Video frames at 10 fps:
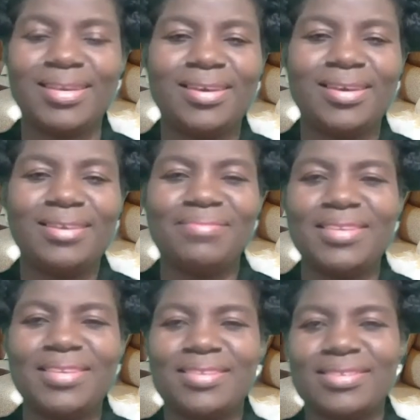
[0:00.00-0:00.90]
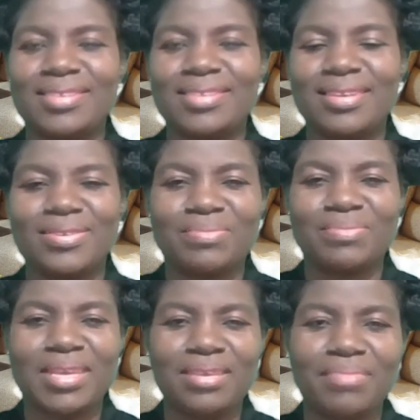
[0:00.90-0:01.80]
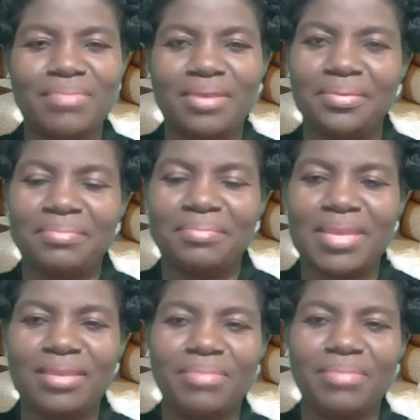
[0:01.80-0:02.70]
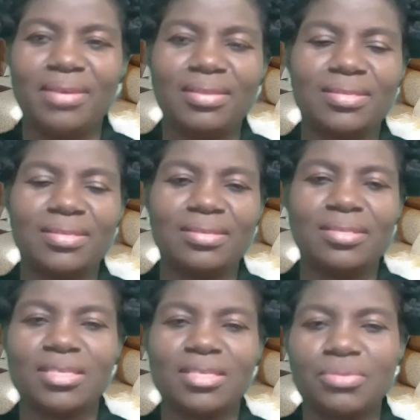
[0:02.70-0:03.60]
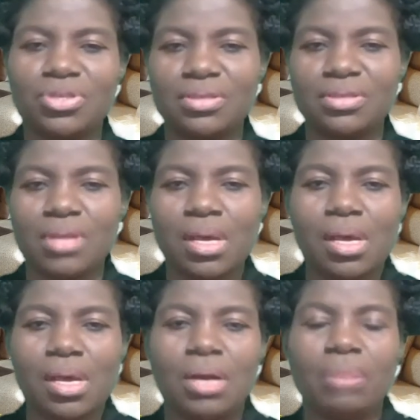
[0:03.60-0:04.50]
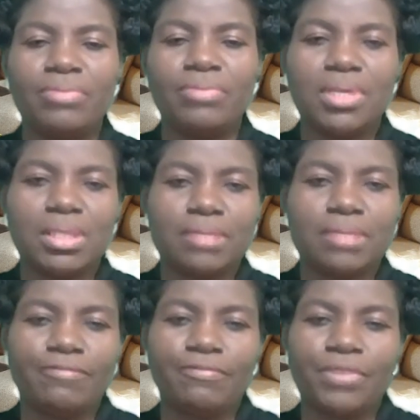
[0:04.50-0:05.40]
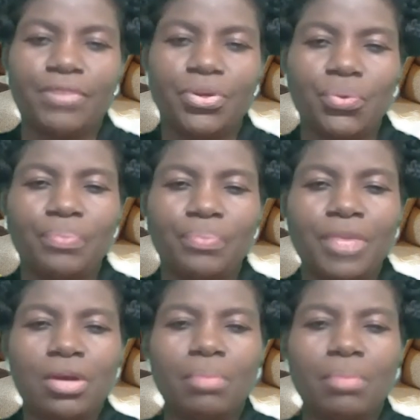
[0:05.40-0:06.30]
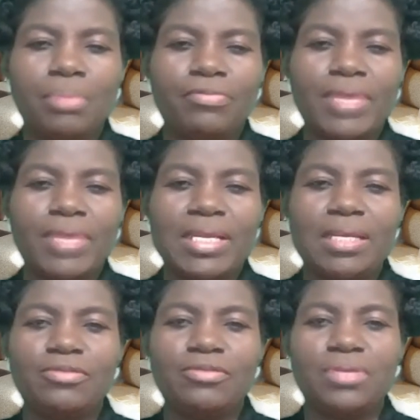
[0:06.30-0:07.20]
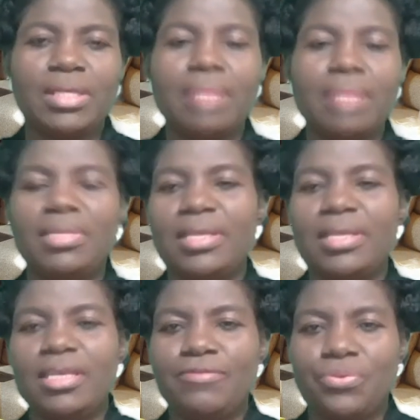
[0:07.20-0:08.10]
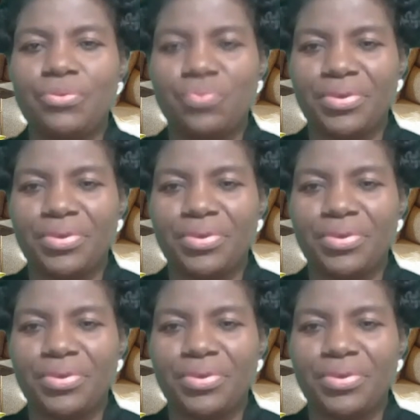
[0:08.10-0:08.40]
Please send it to my email. My email is in the description of this video. But before I leave today, let me leave you with